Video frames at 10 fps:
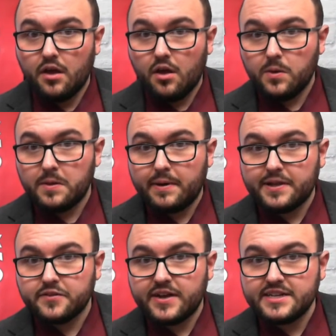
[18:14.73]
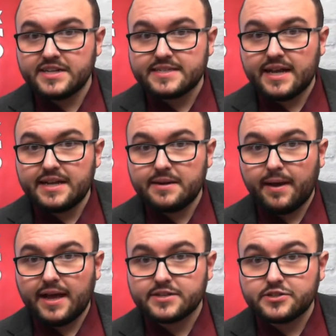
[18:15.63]
Well, the Pennsylvania Senate
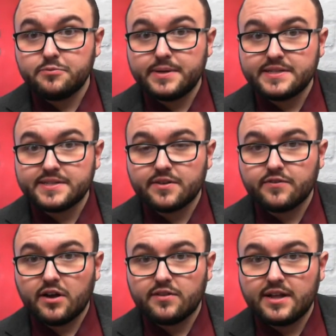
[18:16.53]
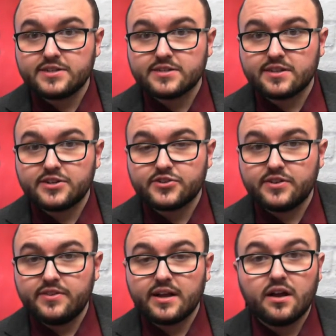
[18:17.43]
passed two pieces of gun
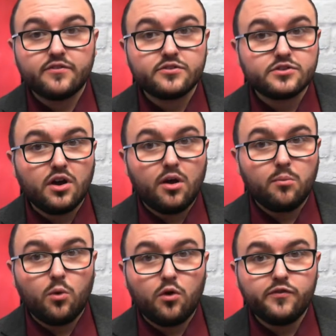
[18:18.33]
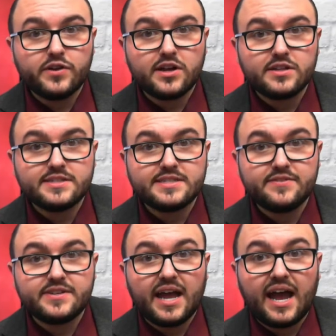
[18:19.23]
legislation that Governor Tom Wolf and gun
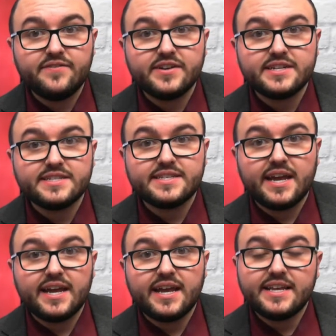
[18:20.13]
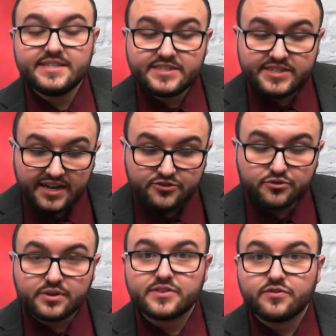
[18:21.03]
safety advocates say is
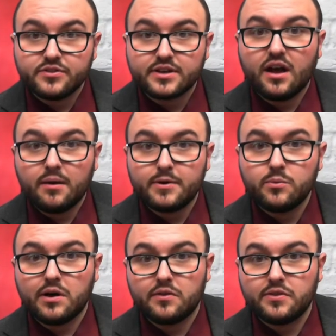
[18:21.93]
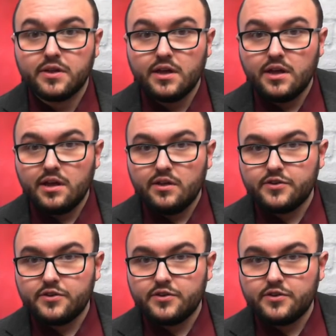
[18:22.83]
dangerous for the Commonwealth. The